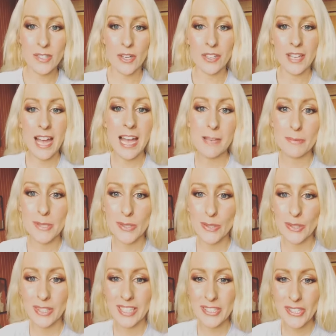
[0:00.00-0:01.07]
So,
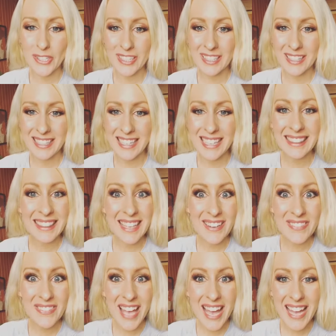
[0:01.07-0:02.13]
absolutely, Jonathan, I
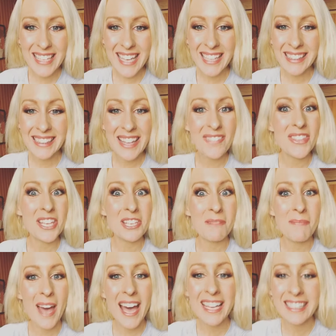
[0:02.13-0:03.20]
love that and love that you're
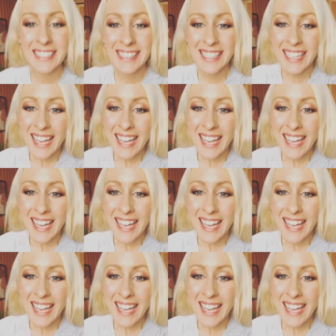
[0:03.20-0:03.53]
back.